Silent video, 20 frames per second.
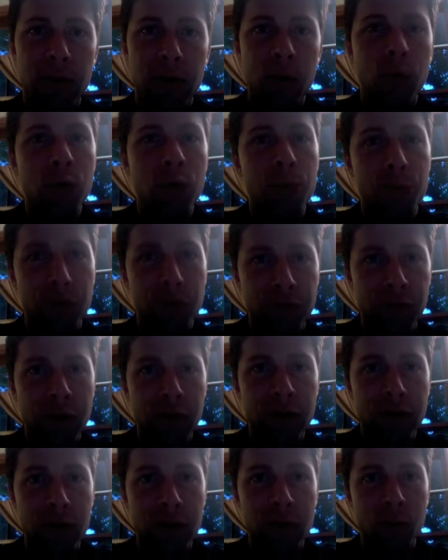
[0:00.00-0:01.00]
with
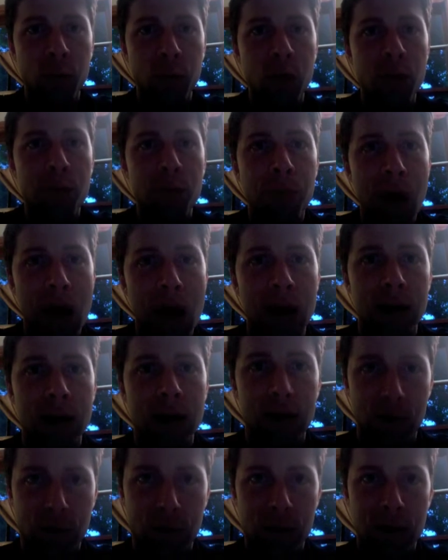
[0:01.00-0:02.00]
precision, with
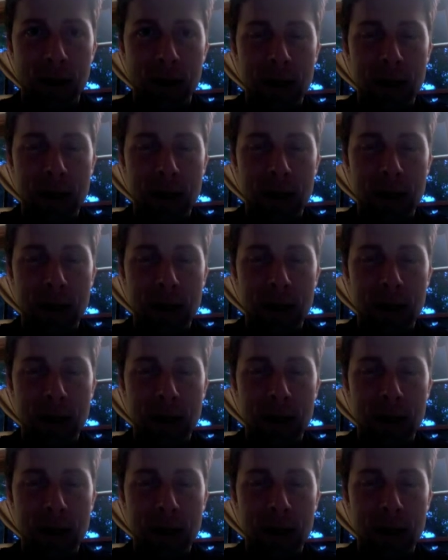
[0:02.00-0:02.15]
polish.